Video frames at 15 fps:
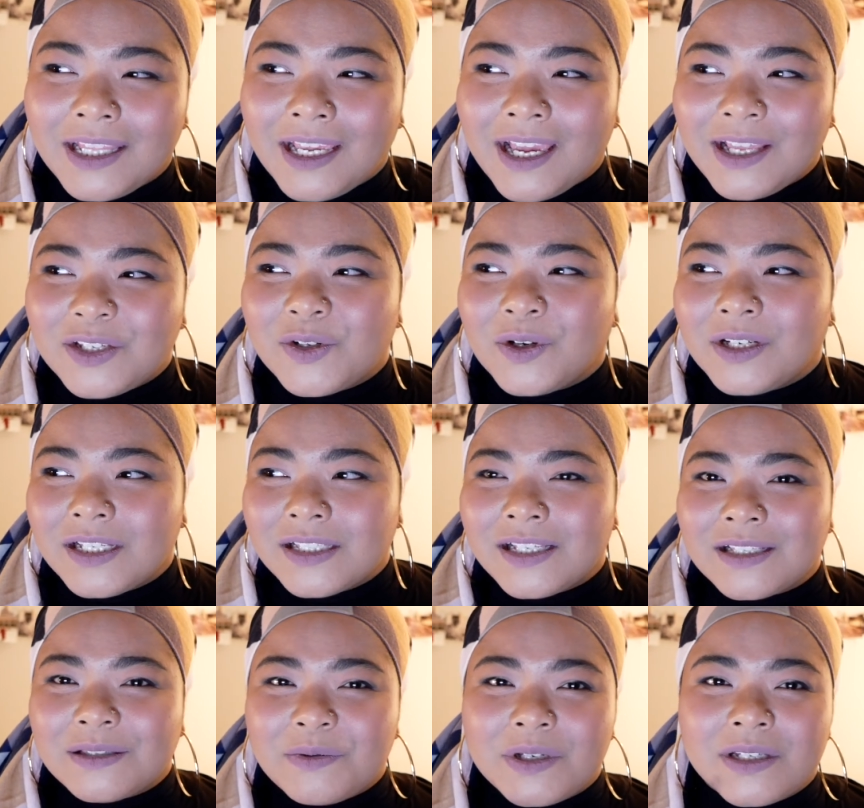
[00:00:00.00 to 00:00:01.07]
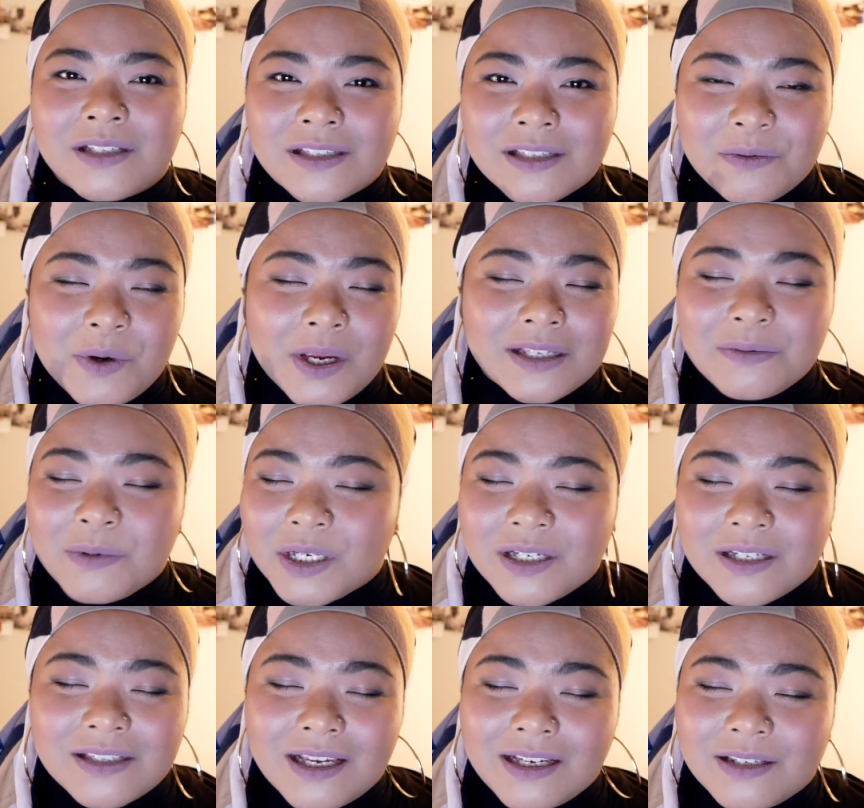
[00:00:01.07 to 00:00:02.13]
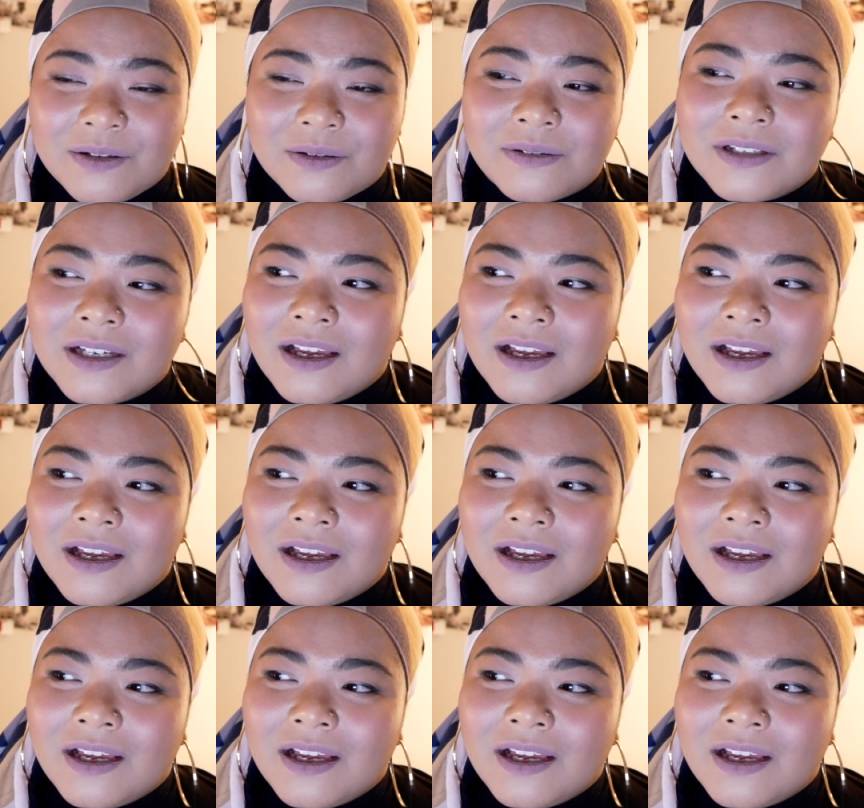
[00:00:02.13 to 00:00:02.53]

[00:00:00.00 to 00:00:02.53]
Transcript: they enjoy this experience as much as I do.